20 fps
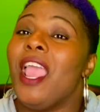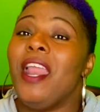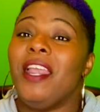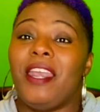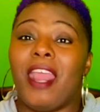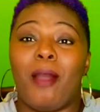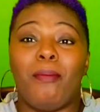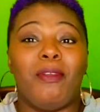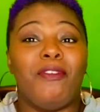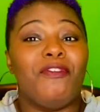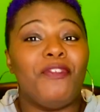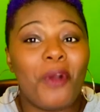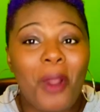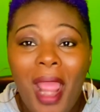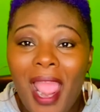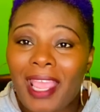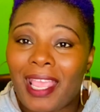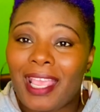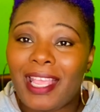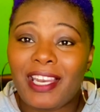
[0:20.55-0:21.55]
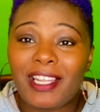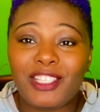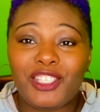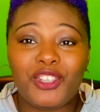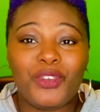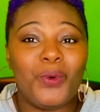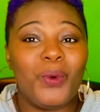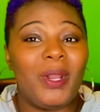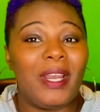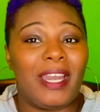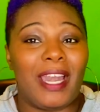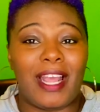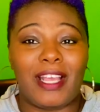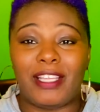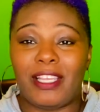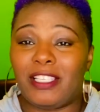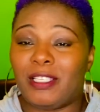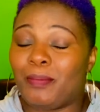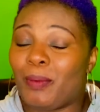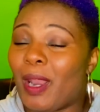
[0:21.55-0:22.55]
Now, before I get into it and I
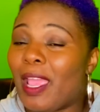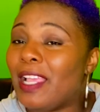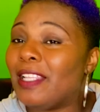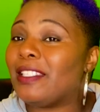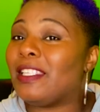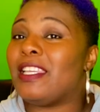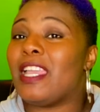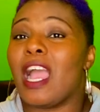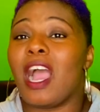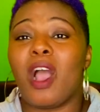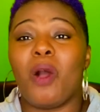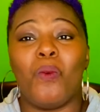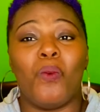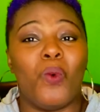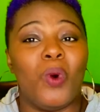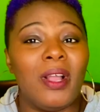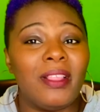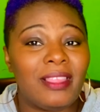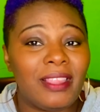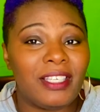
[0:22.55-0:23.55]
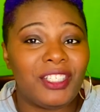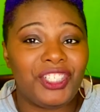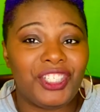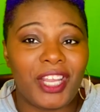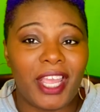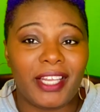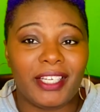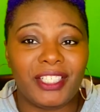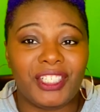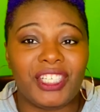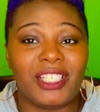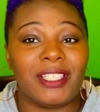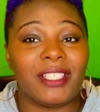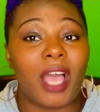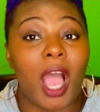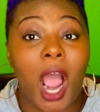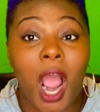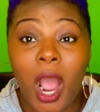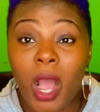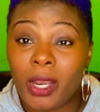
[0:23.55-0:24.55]
explain to y'all what this challenge is
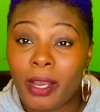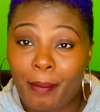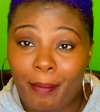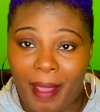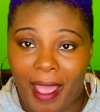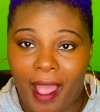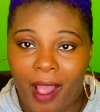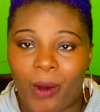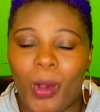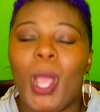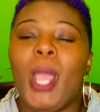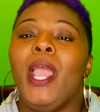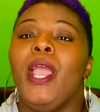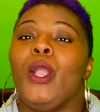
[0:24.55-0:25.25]
all about,